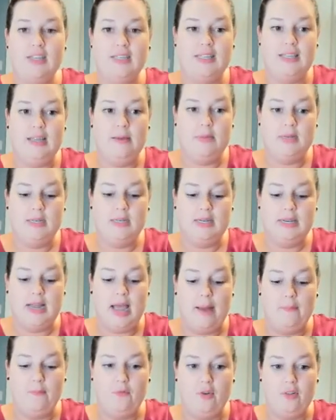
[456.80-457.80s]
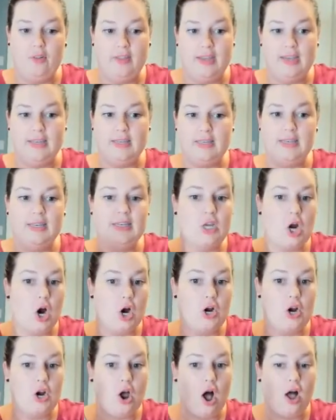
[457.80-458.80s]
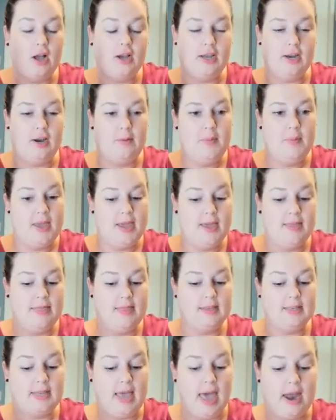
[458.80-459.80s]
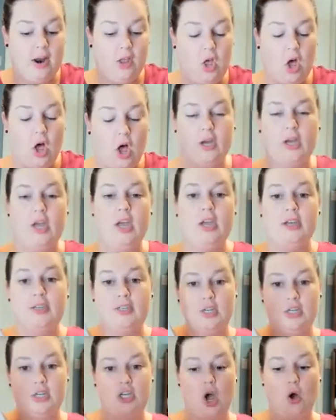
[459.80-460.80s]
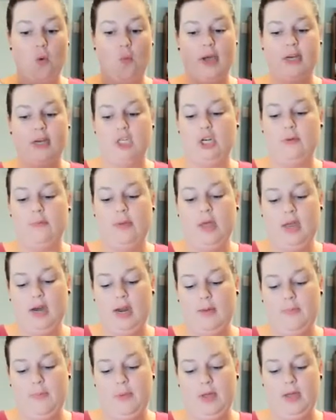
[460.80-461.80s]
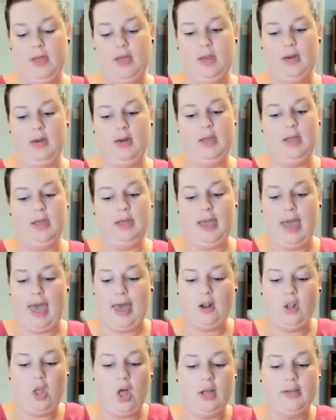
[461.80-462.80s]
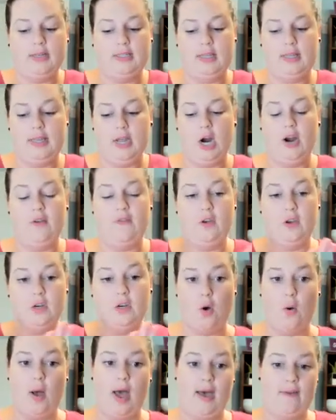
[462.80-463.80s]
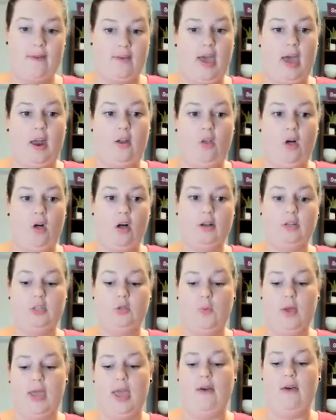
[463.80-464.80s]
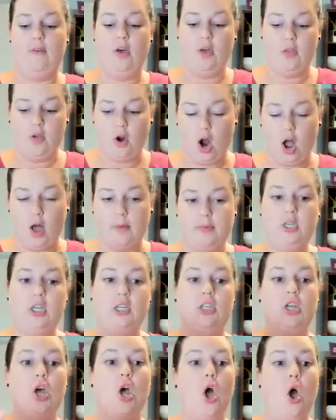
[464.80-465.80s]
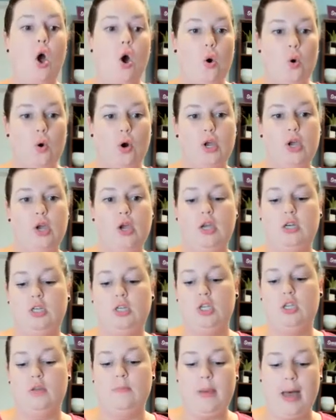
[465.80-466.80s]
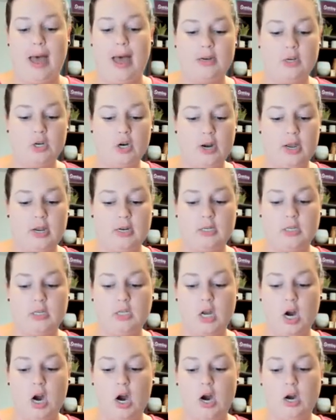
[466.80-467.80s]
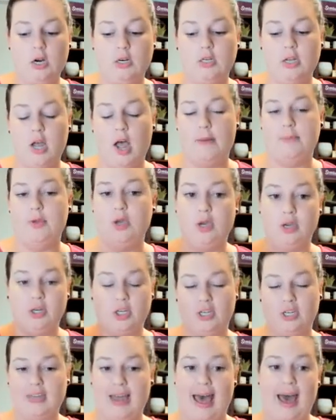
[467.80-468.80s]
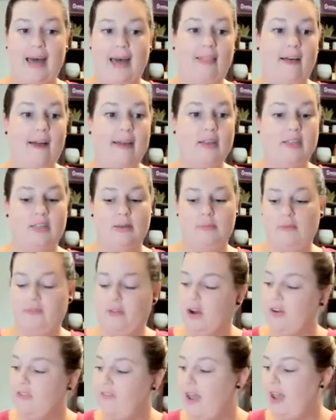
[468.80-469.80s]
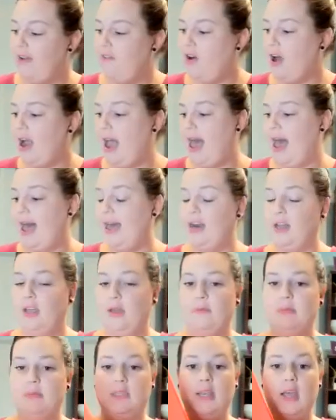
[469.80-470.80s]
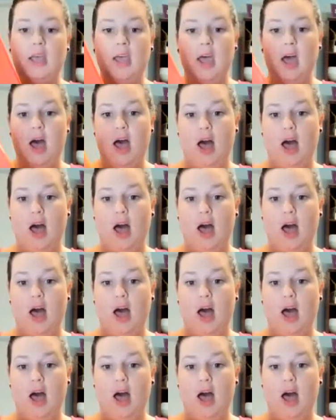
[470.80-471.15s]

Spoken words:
of these limited time releases are not going to be in this catalog. So don't waste your money putting catalogs in there if you don't have catalogs. We have other options, or you could do the binder insert. You could just highlight some of your favorite items,